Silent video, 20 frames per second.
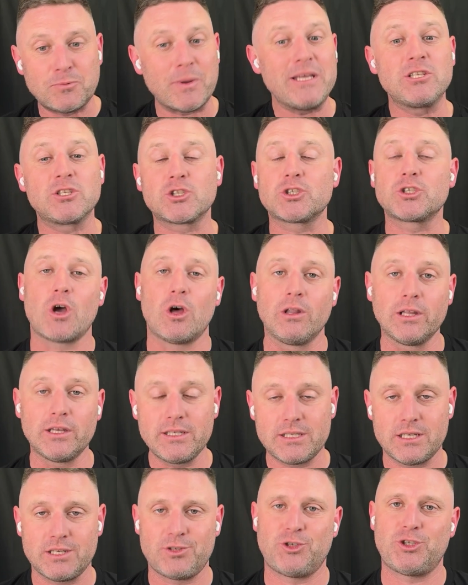been
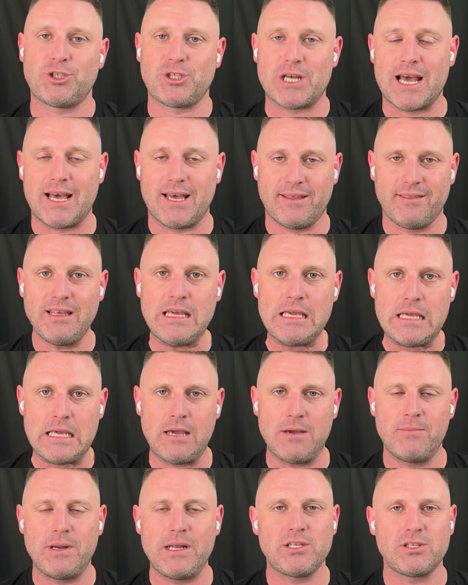solid to start the
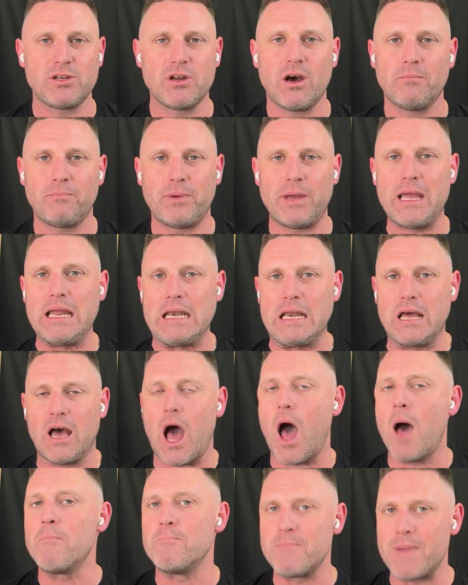year, but he's not been
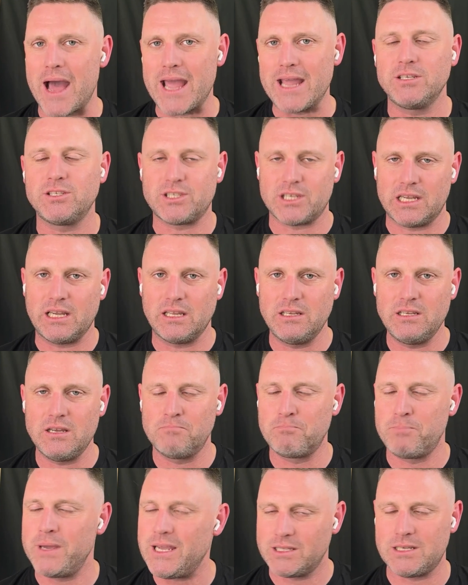amazing. And you
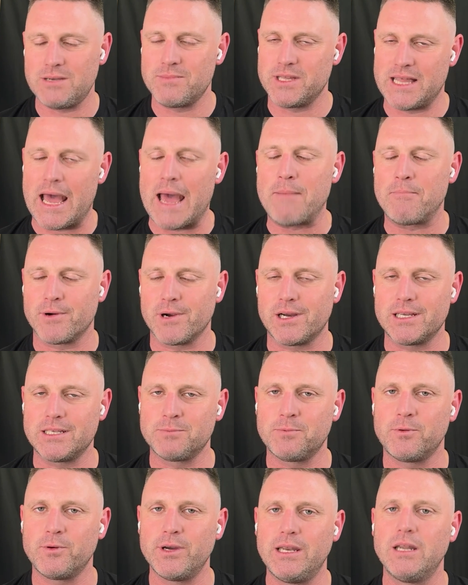picked him at that price
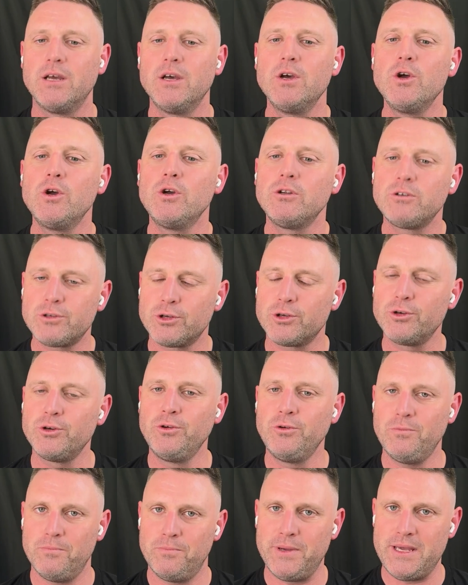point
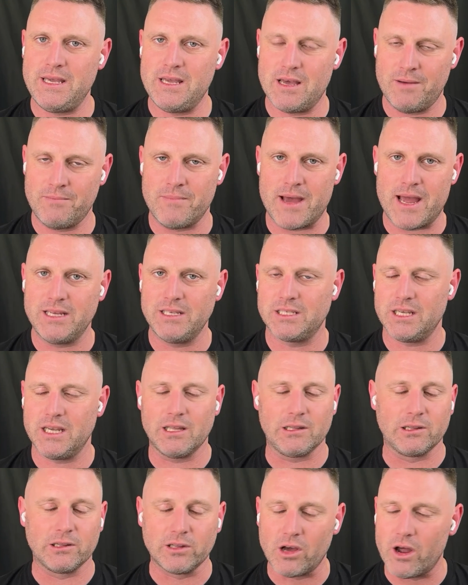to be amazing.
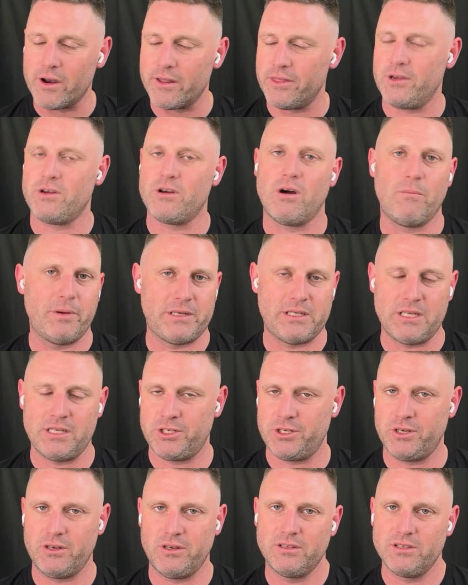A lot of the
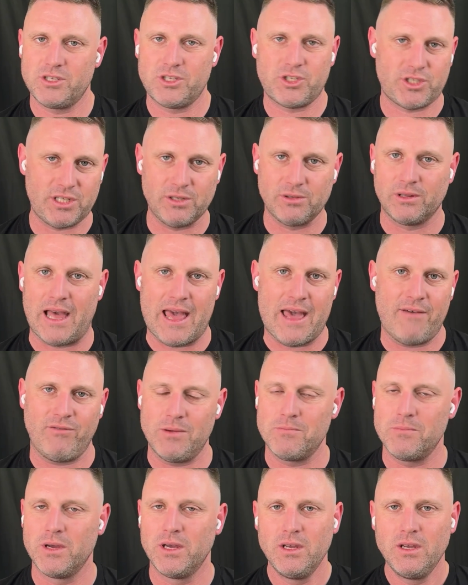competition still have
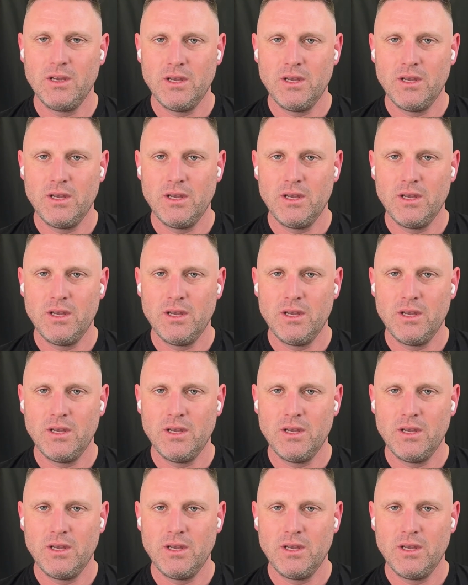him.